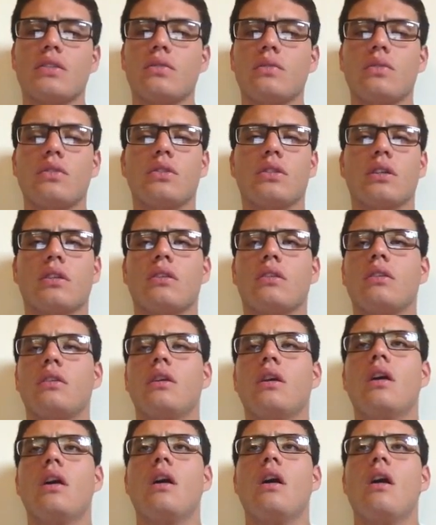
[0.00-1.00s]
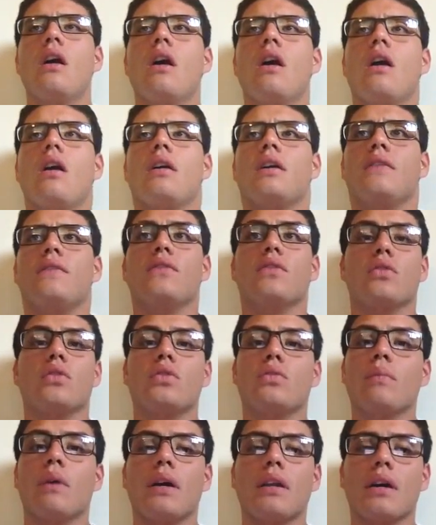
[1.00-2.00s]
to each other, even though you
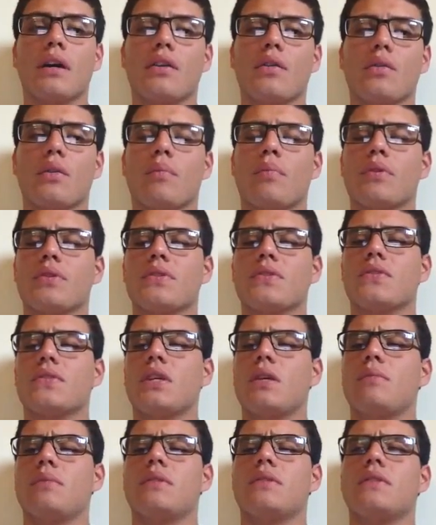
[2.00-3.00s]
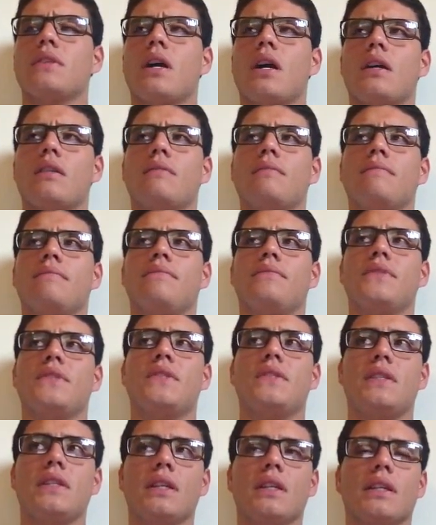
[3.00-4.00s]
might not know the person's name, it's not
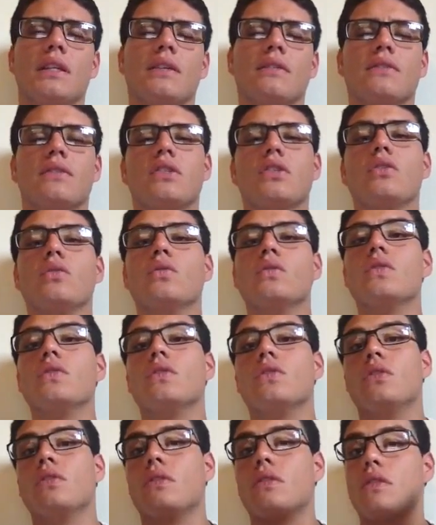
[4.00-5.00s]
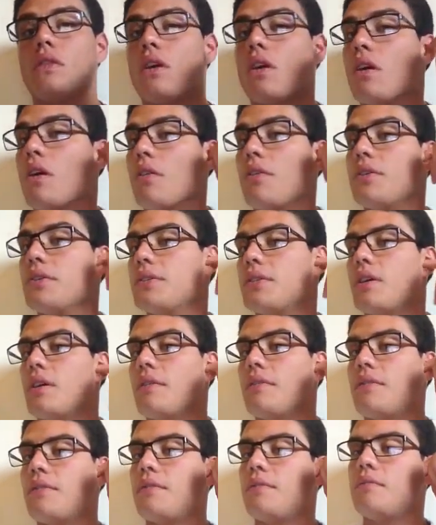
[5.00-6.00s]
stealing to use their other stuff.
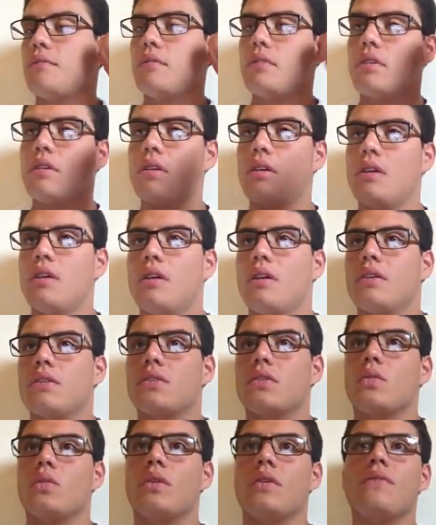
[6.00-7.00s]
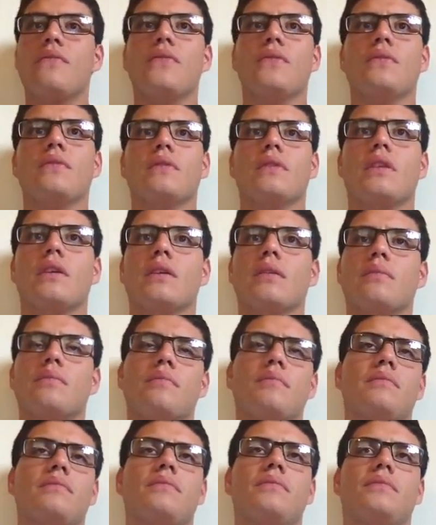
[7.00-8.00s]
So the
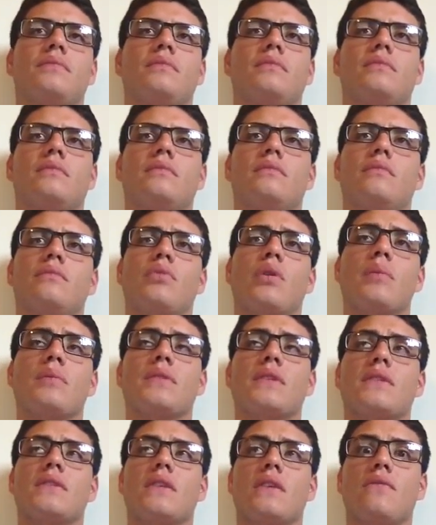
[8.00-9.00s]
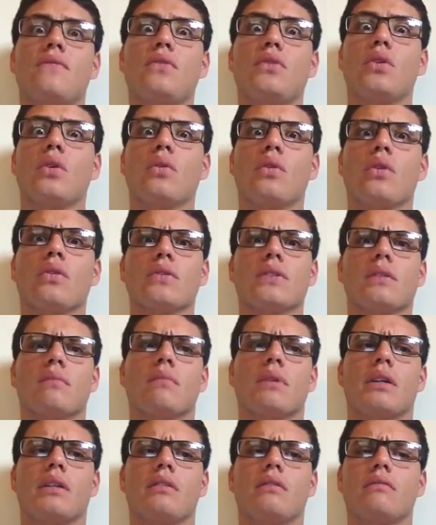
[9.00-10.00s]
premise is, if you don't know
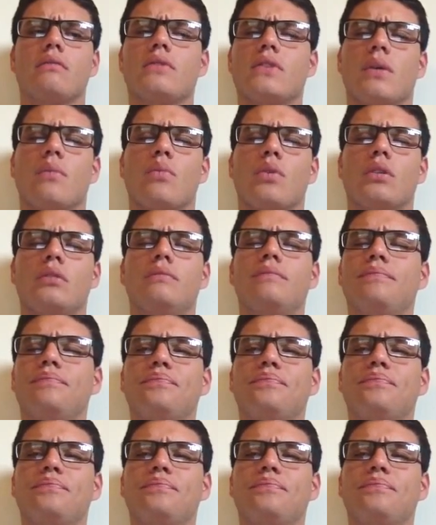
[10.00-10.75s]
someone